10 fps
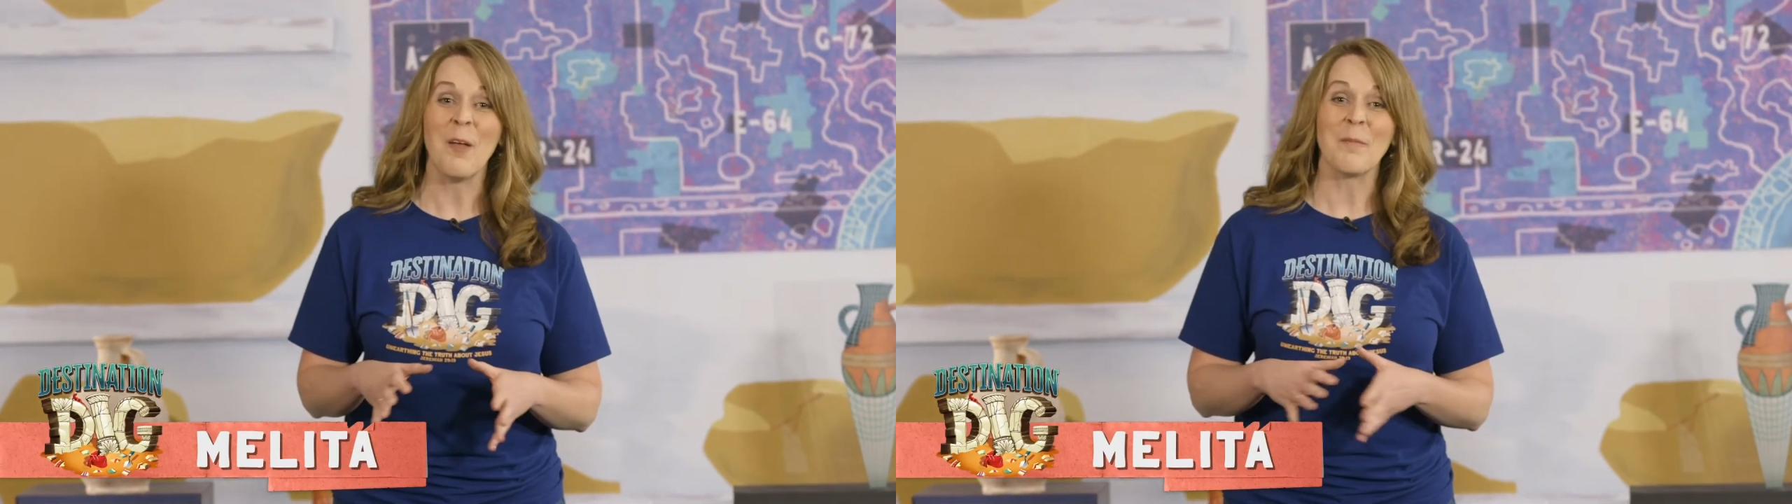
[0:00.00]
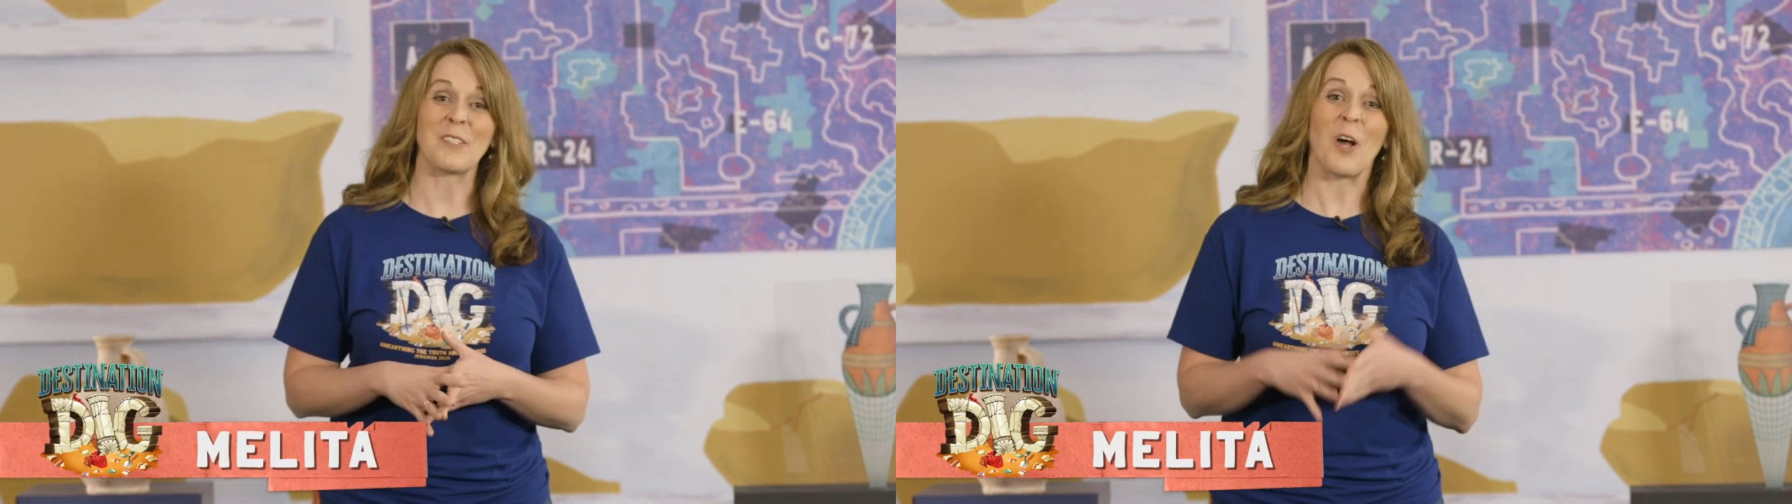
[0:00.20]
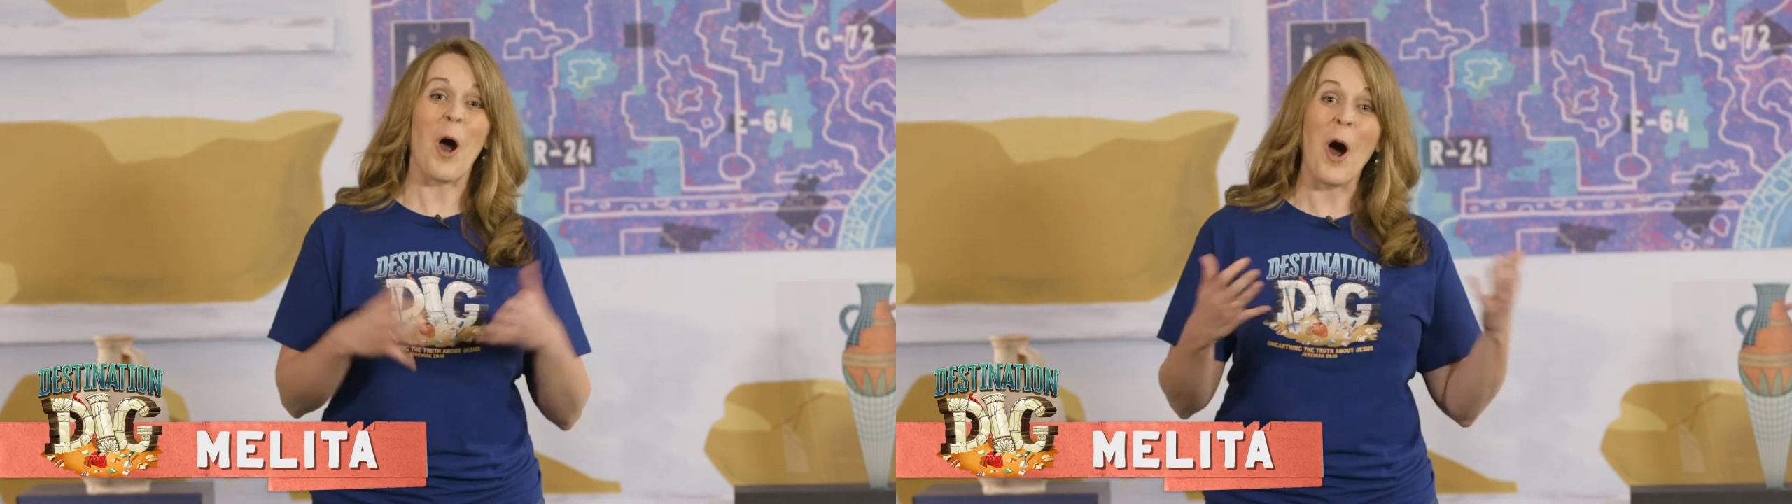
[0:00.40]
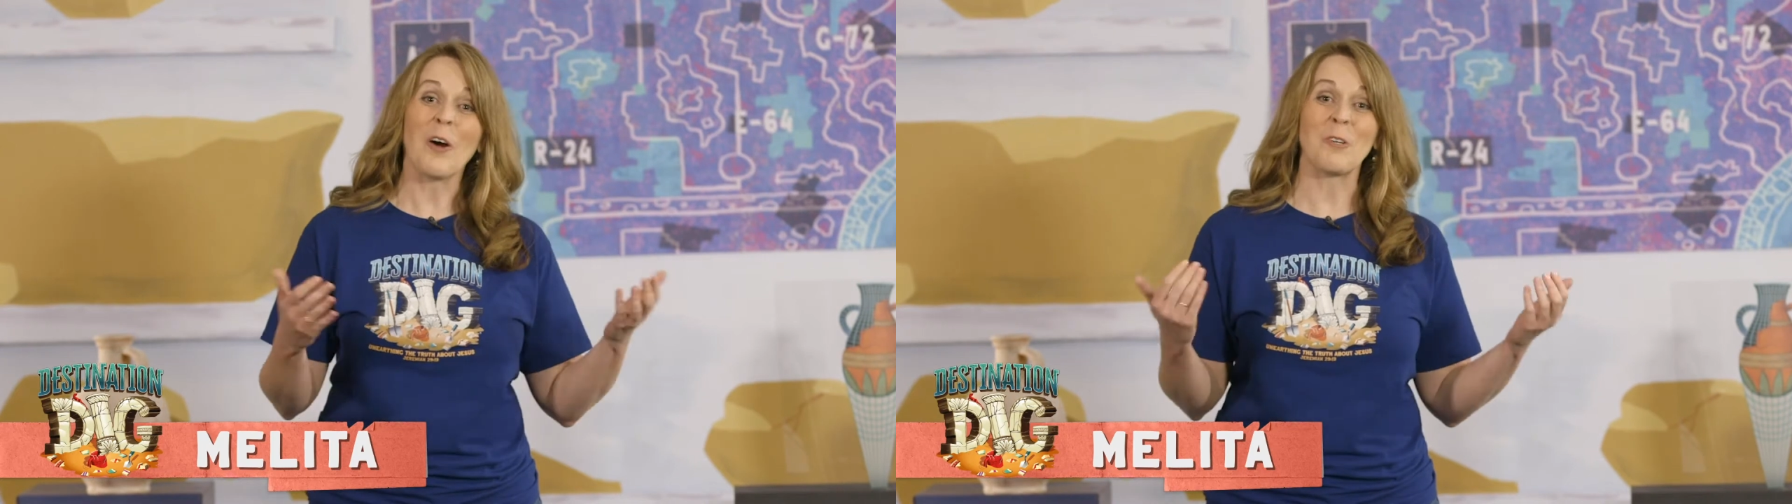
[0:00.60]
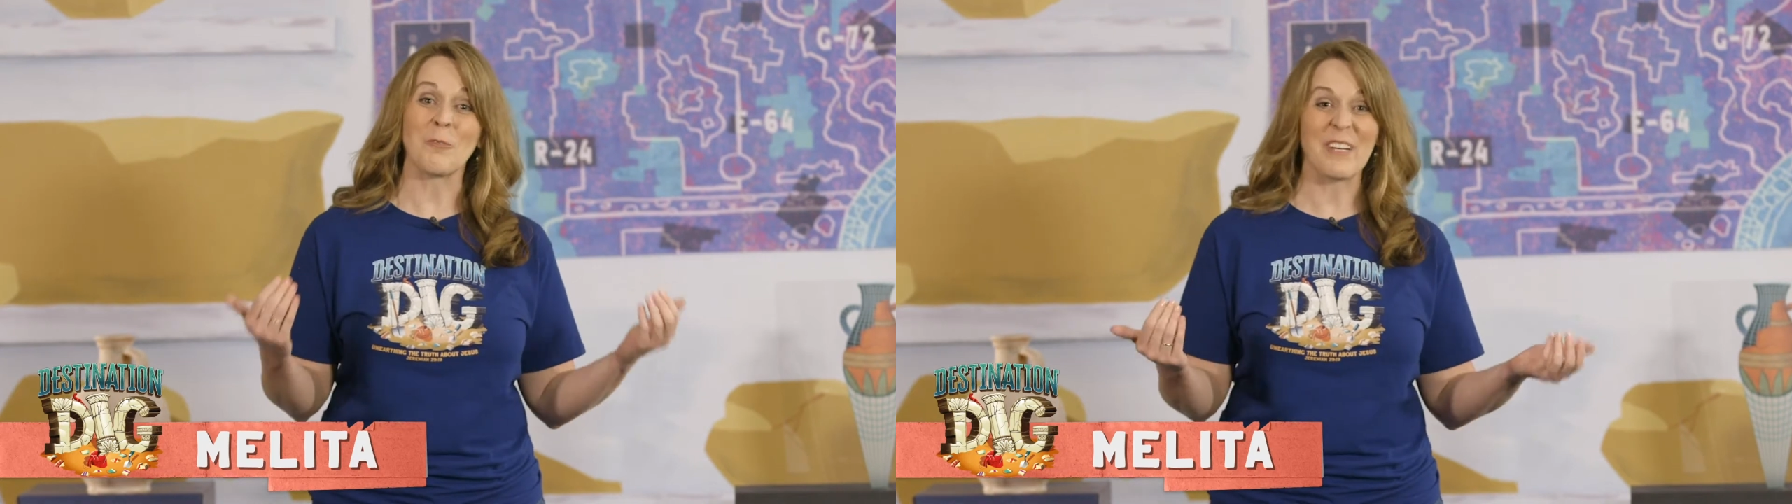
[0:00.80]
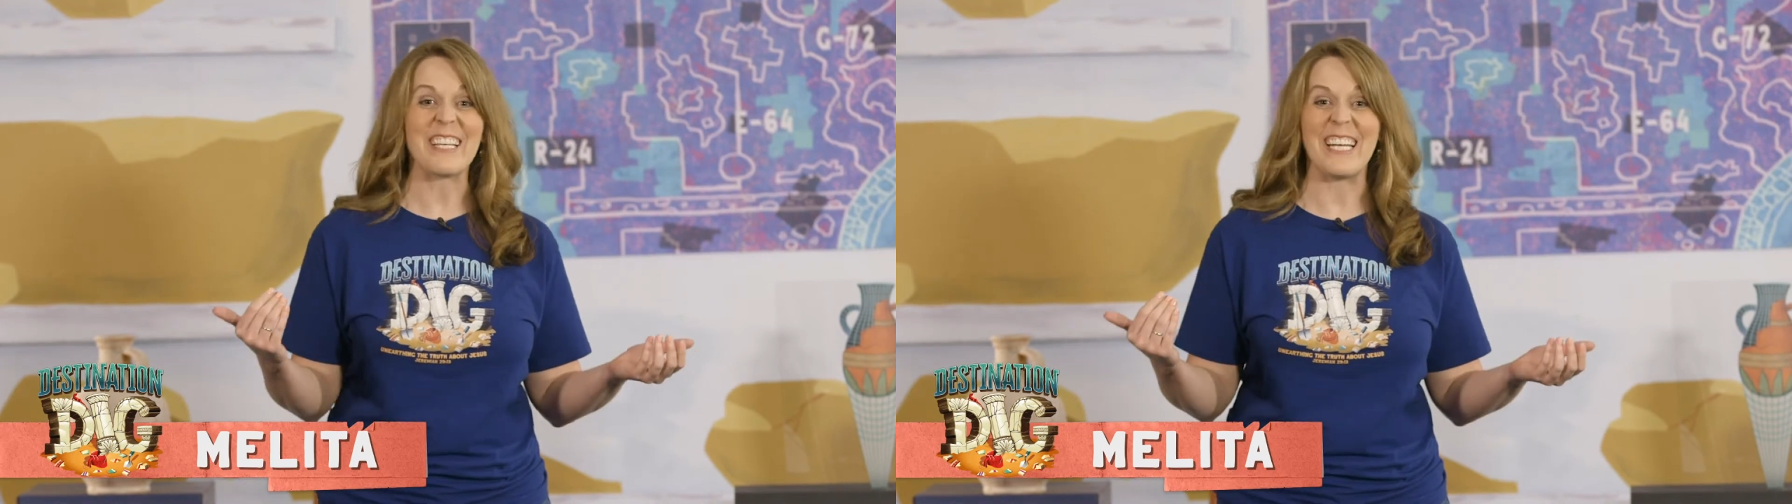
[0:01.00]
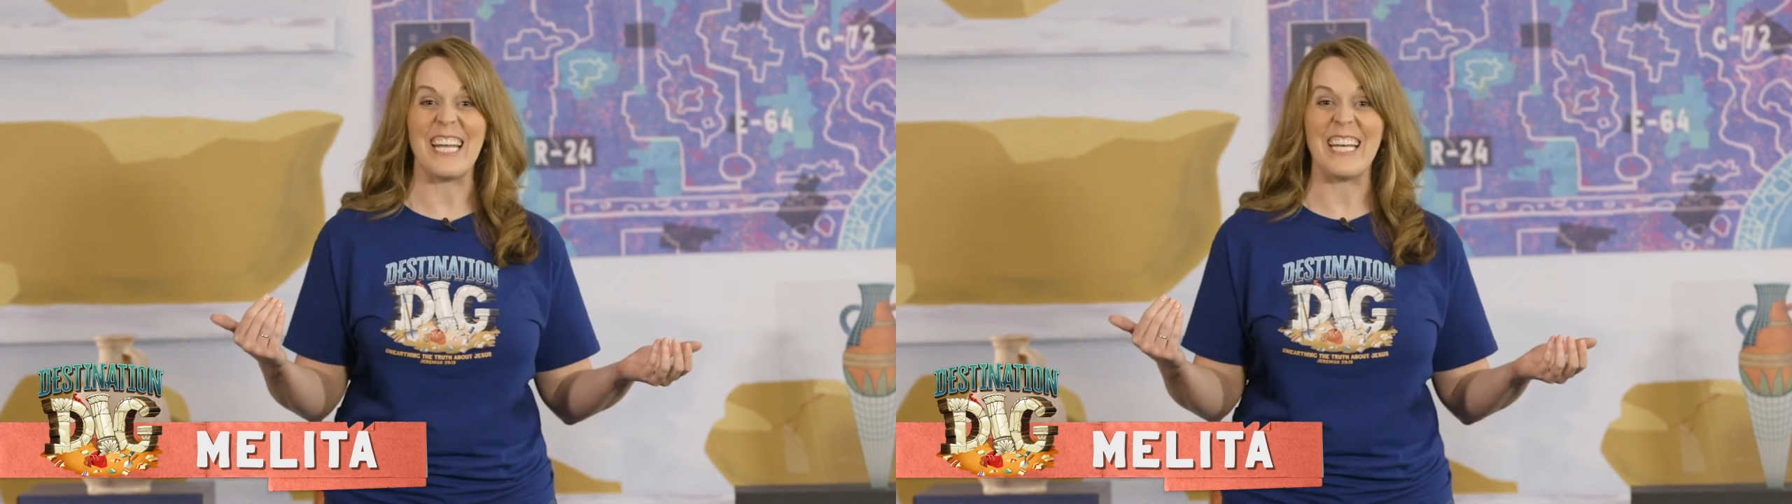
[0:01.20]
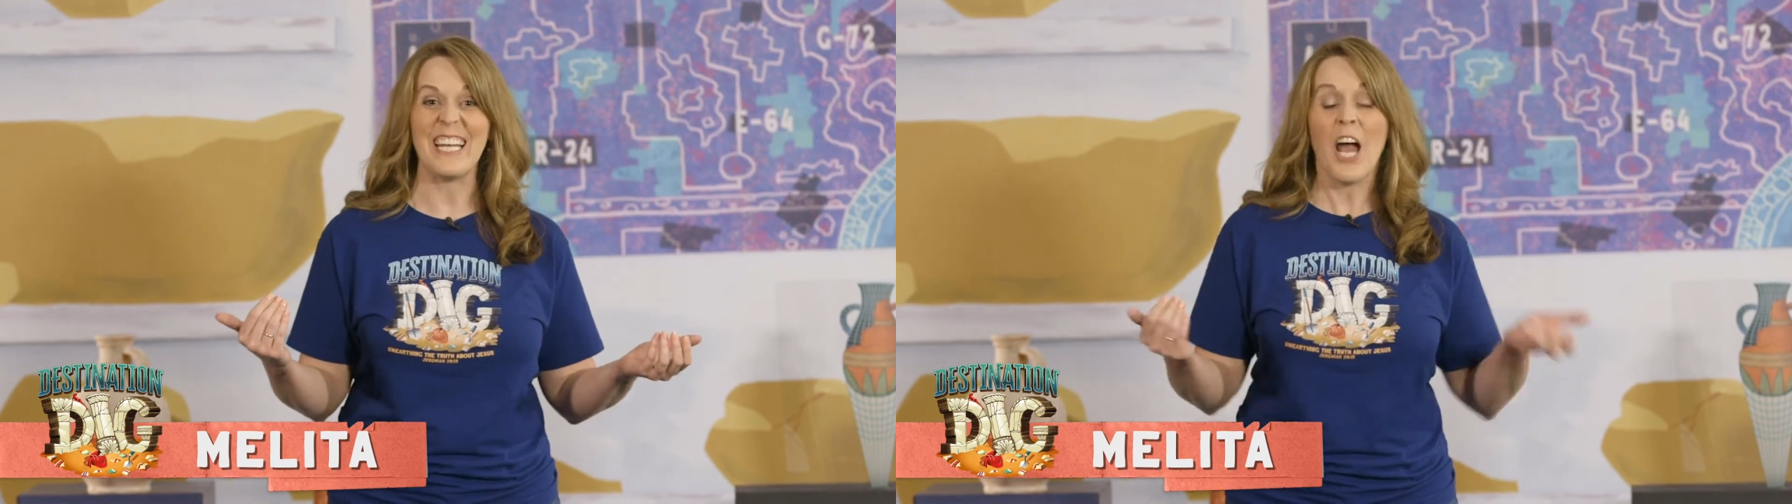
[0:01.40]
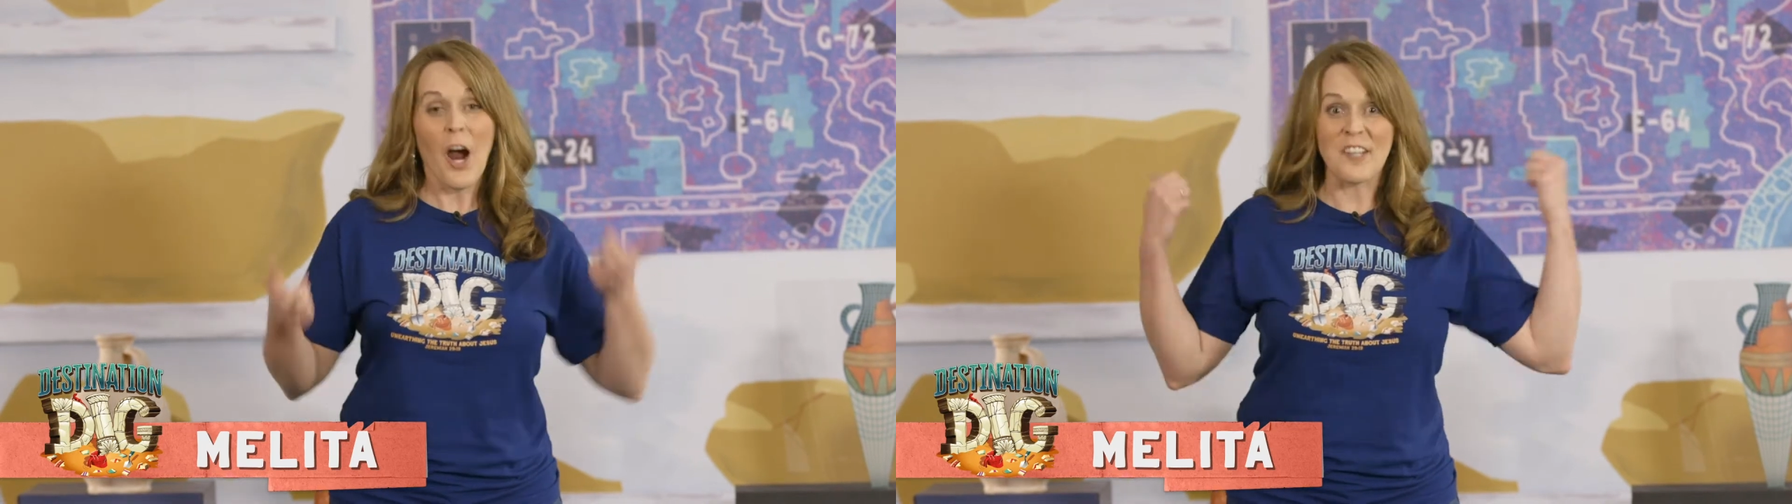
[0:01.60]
because all you really need